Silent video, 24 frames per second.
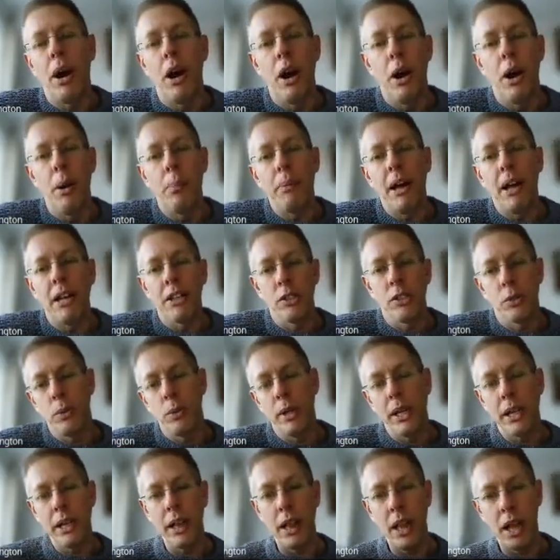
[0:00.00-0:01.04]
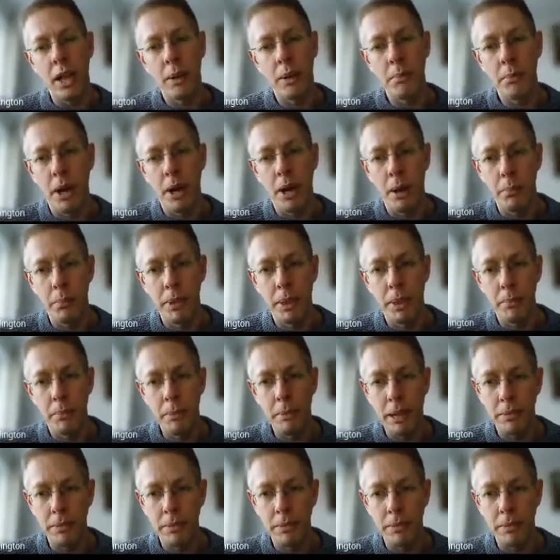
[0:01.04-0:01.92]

as we climb up the mountain.